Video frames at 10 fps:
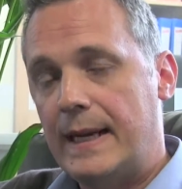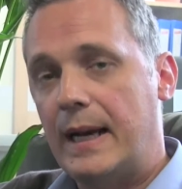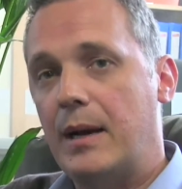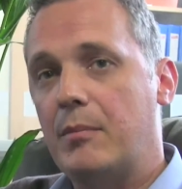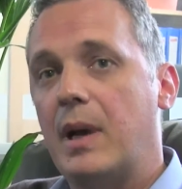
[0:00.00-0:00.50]

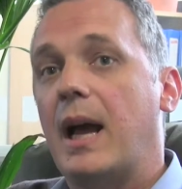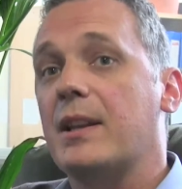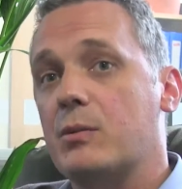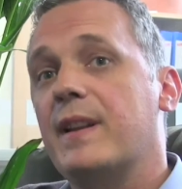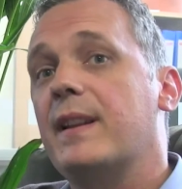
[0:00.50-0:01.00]

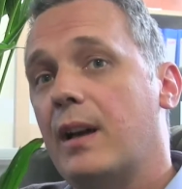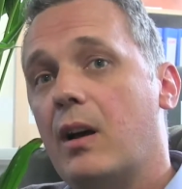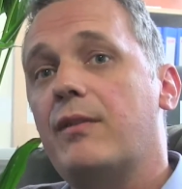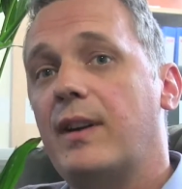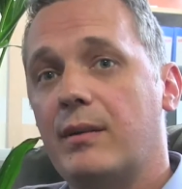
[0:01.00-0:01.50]
and when they
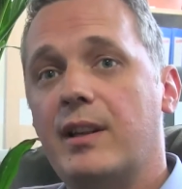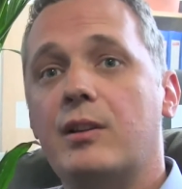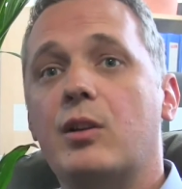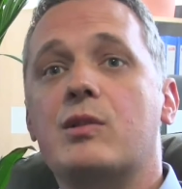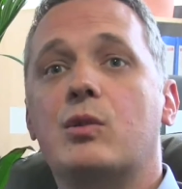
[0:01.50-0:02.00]
are found, they're
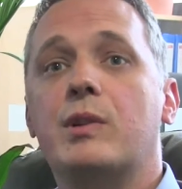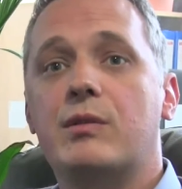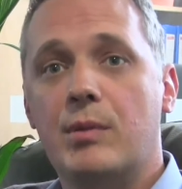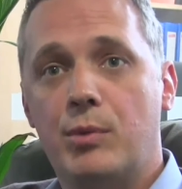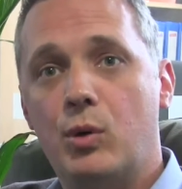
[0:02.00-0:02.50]
not
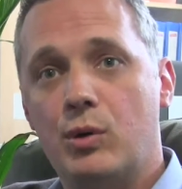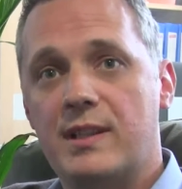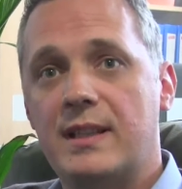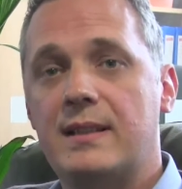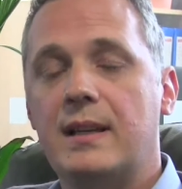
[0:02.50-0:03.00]
always
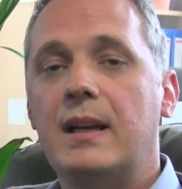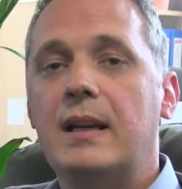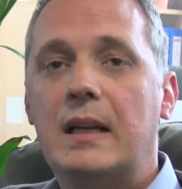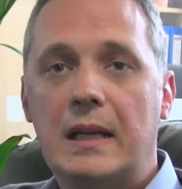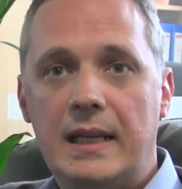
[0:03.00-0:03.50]
reported
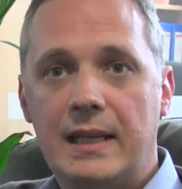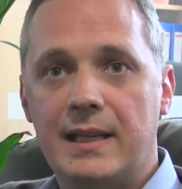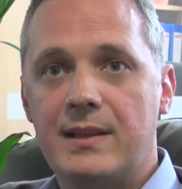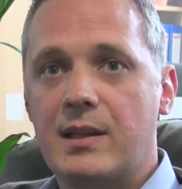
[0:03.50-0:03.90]
clearly.